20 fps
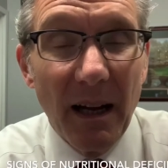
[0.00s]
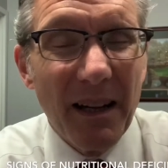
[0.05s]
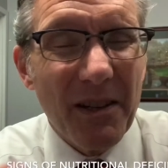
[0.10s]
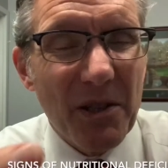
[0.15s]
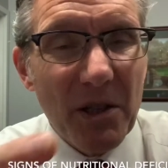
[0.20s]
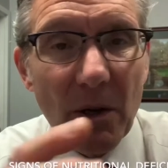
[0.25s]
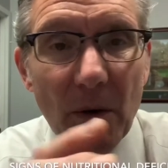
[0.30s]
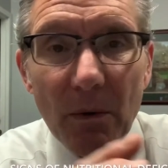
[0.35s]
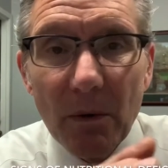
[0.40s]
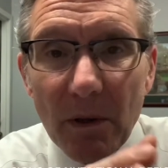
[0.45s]

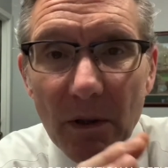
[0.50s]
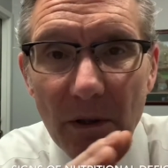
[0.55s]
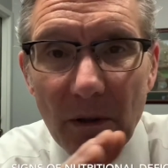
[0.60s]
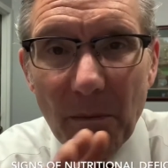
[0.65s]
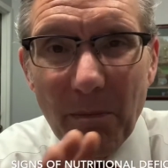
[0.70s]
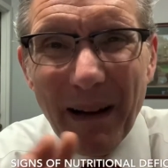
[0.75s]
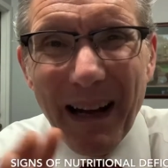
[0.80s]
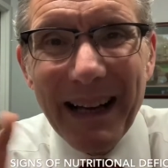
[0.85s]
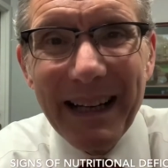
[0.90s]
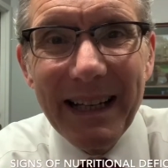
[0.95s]
So your
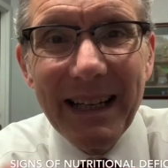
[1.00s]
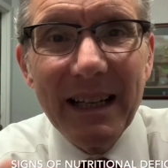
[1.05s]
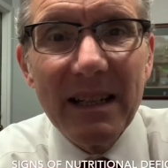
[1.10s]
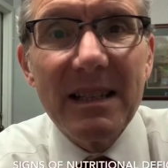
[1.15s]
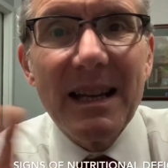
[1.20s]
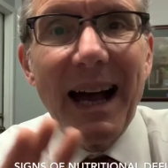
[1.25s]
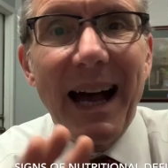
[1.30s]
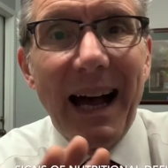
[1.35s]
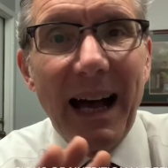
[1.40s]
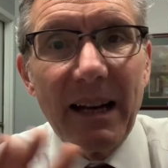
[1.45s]
body gets
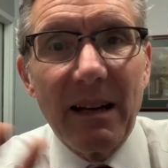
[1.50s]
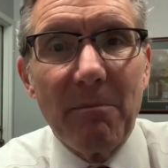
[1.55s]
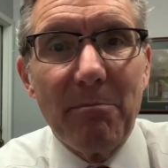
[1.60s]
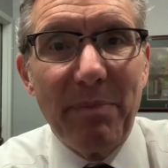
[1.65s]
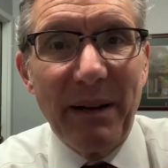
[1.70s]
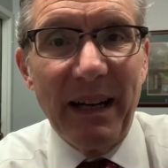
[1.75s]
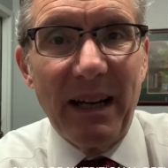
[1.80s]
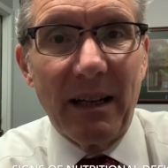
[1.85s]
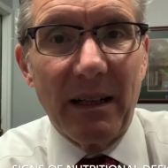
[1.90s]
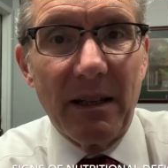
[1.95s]
out of
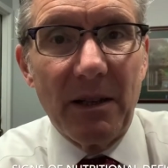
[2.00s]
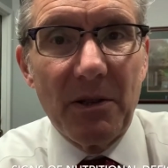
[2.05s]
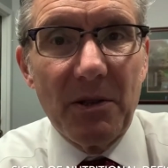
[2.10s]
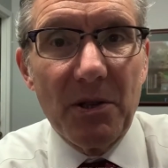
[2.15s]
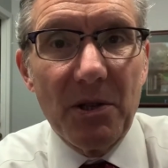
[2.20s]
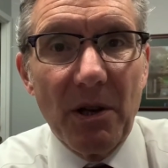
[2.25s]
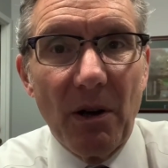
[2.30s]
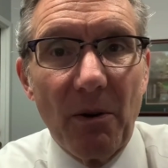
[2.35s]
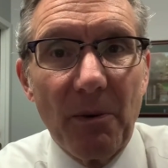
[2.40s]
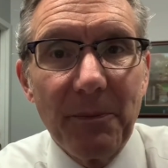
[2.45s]
balance.
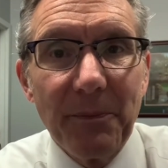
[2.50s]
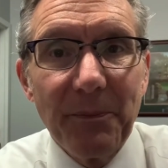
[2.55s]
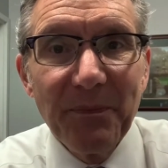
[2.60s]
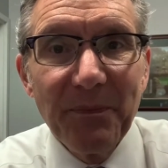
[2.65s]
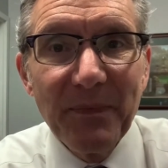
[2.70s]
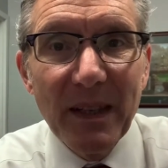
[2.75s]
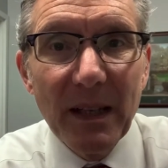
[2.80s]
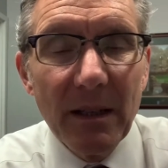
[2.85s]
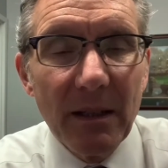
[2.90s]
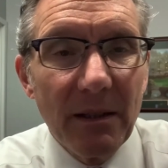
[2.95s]
So
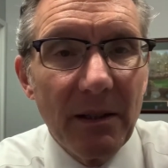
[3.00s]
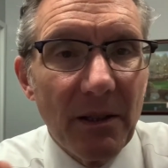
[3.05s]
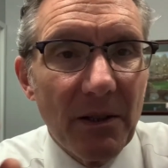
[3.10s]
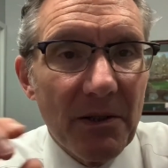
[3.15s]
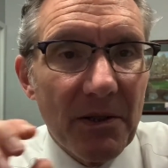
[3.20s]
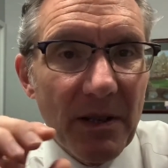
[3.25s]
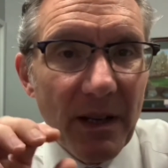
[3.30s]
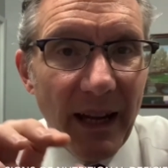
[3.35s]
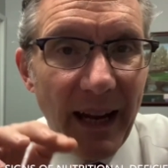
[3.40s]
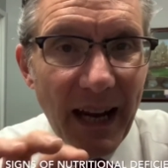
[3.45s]

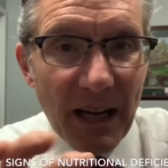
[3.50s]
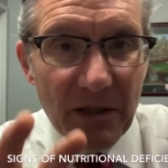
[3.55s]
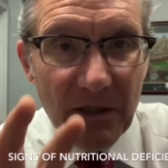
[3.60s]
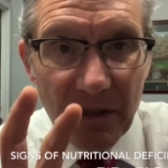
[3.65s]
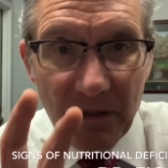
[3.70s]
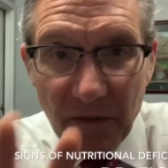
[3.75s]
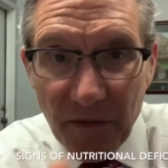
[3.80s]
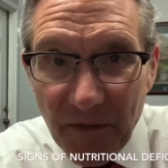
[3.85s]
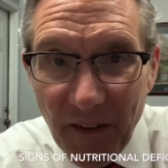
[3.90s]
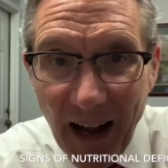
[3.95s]
there's
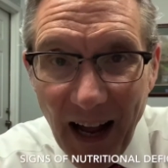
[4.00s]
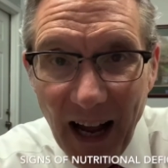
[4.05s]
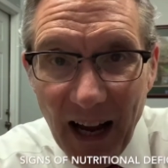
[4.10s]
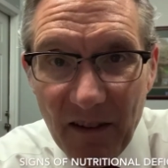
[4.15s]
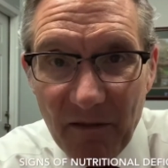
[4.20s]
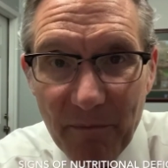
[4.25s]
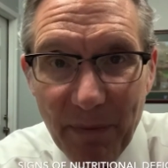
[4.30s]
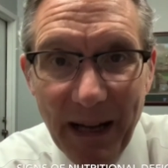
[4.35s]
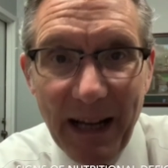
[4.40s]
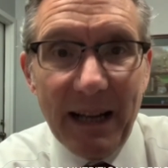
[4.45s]
actually
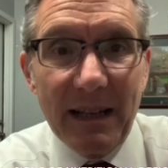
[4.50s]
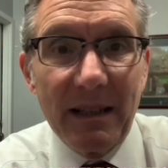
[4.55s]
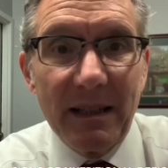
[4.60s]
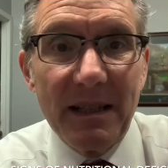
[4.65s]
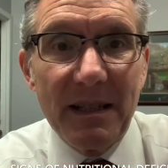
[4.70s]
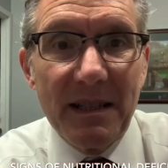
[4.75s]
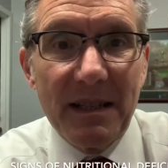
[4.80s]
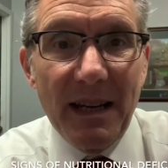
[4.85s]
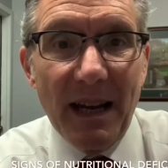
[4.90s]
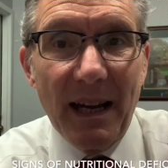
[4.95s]
5 bodily
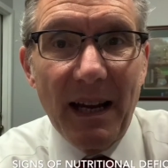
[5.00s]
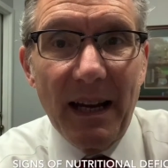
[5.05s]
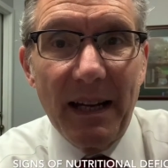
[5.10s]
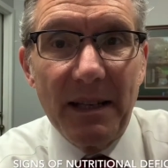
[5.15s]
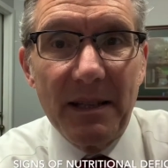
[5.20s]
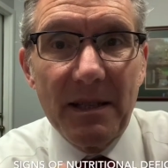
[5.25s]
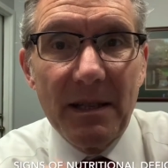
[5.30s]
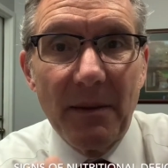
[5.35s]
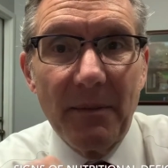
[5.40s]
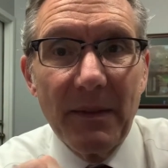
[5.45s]

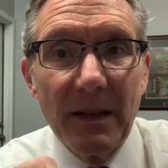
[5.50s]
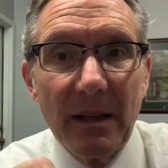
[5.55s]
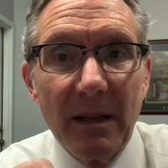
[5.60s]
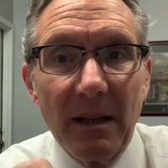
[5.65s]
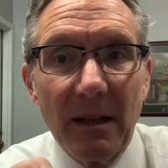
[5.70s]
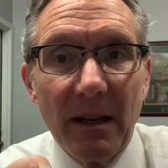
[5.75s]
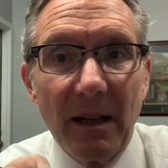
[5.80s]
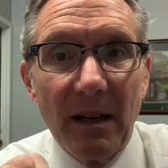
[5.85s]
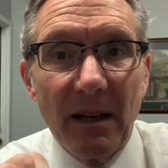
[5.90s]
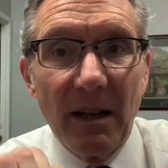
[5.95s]
signs
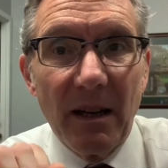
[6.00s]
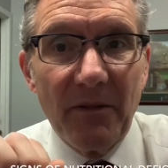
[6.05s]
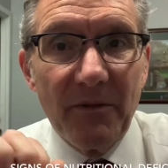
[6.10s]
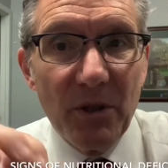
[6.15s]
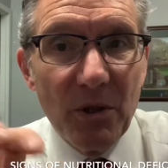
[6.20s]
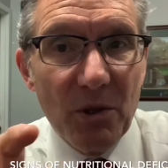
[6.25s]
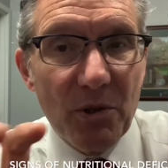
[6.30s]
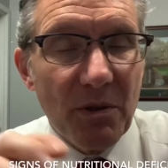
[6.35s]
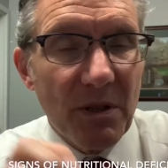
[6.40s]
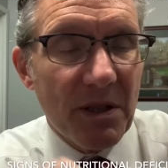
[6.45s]
of
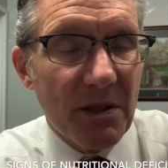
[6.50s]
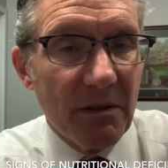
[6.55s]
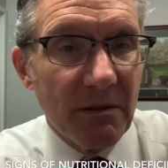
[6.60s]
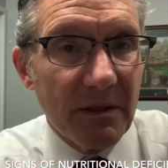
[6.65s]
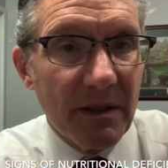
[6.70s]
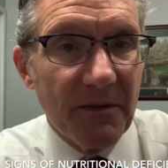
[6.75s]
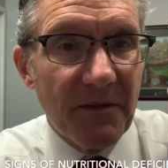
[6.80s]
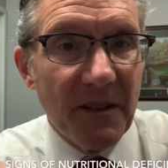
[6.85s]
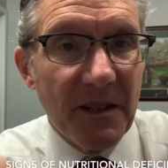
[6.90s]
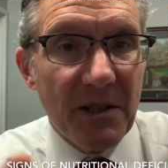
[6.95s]
nutritional
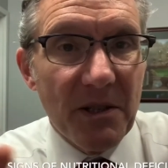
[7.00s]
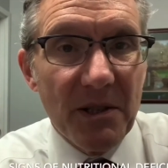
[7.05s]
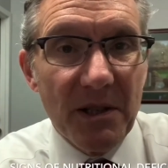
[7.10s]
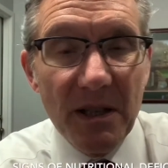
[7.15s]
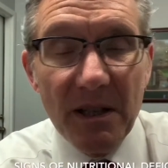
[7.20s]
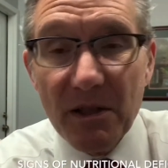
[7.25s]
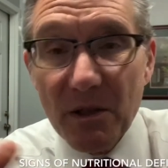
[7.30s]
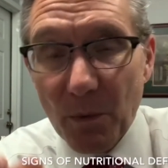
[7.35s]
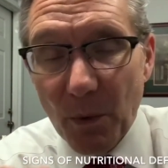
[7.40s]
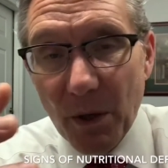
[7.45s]

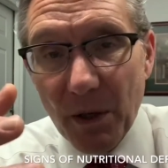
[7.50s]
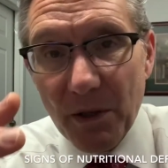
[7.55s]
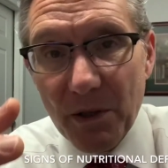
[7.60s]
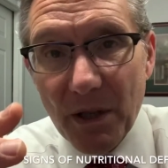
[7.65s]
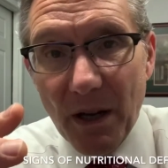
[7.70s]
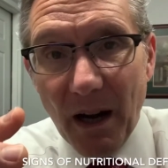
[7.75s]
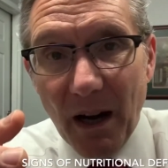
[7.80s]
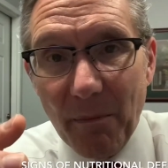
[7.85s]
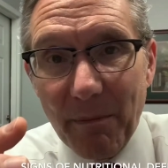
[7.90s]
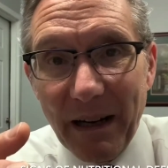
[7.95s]
deficiencies, and we're going to
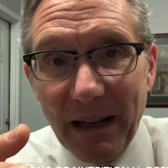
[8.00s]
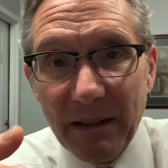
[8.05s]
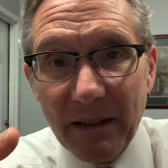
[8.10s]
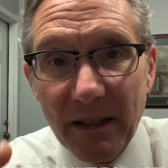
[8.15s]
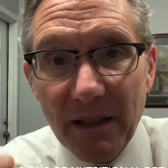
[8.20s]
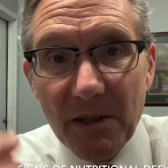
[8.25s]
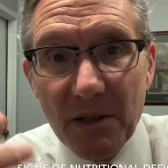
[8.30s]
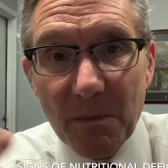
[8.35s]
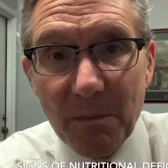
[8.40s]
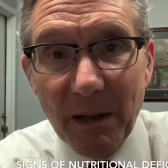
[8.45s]
talk about
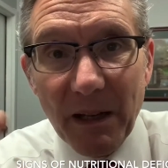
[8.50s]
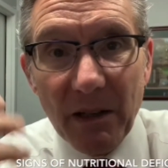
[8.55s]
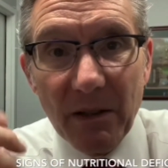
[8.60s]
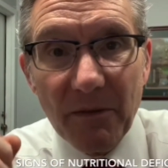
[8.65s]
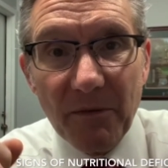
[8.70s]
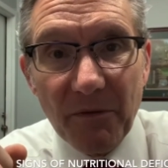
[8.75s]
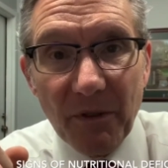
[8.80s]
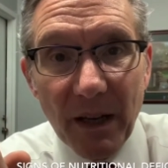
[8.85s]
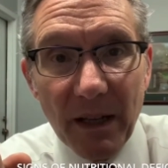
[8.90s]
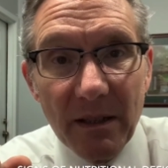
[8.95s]
this. My
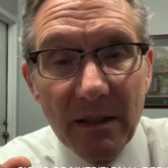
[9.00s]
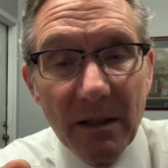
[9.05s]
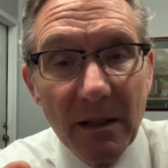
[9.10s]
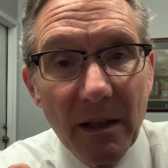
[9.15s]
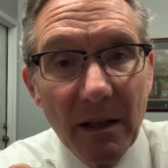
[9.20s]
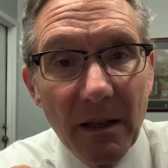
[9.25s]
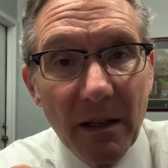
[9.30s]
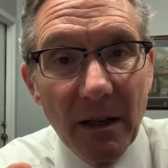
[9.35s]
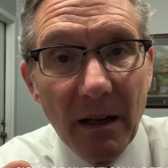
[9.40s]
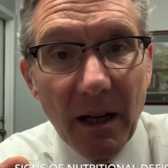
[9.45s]
good friend
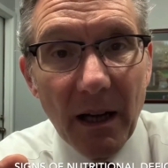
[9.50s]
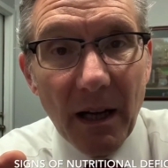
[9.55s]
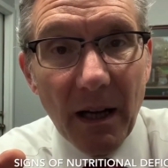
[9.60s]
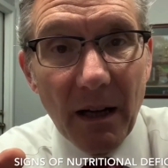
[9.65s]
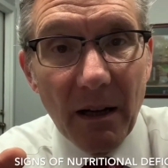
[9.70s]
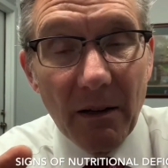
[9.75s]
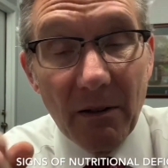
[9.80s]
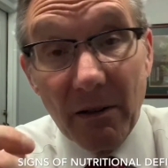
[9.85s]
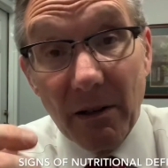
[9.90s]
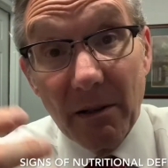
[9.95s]

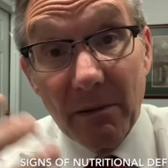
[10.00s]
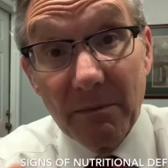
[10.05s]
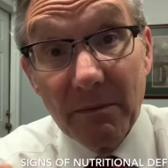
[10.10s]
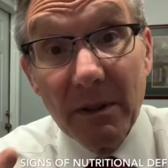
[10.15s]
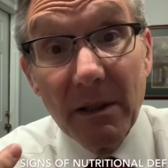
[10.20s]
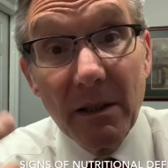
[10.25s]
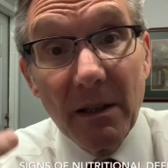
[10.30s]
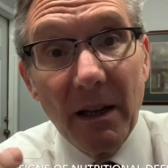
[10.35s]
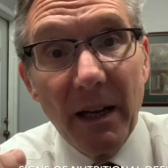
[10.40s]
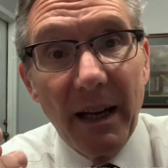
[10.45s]
or
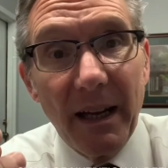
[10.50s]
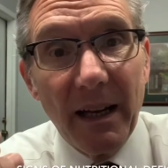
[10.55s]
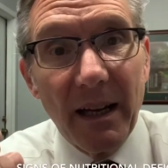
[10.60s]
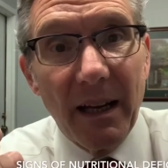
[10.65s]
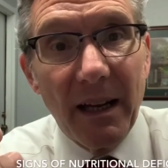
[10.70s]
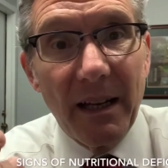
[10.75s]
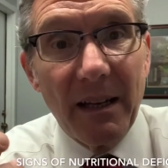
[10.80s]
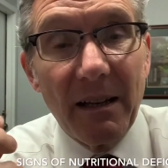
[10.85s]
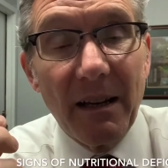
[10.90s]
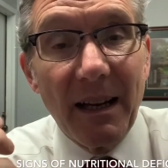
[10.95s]

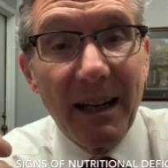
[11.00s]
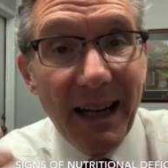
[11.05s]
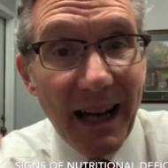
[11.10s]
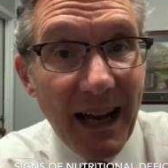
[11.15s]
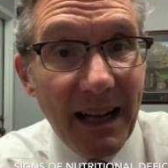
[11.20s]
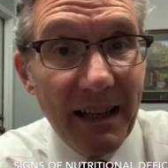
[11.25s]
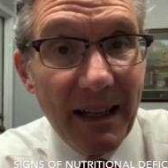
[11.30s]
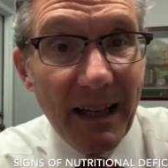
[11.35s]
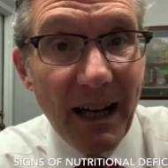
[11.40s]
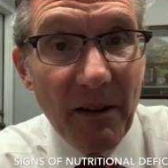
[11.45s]
a
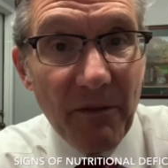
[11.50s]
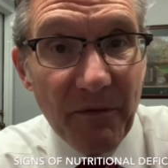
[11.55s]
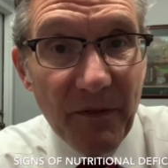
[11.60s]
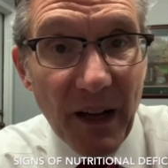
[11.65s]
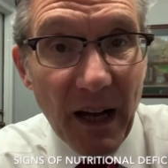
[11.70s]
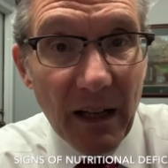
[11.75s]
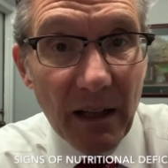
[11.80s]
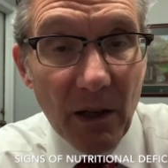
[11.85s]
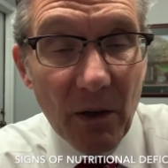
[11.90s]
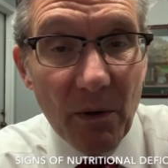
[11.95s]
guy that I
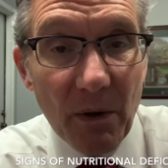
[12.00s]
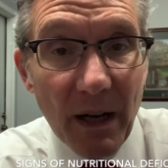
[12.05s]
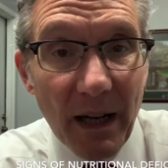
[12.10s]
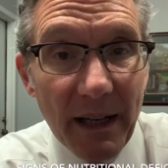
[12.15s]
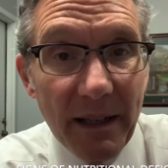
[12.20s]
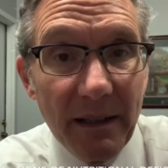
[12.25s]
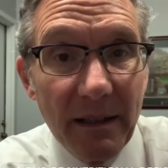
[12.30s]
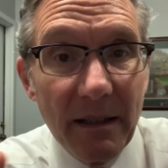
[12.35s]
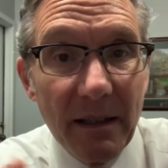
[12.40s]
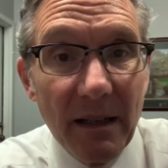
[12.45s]
follow
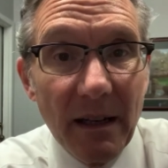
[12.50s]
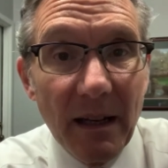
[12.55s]
on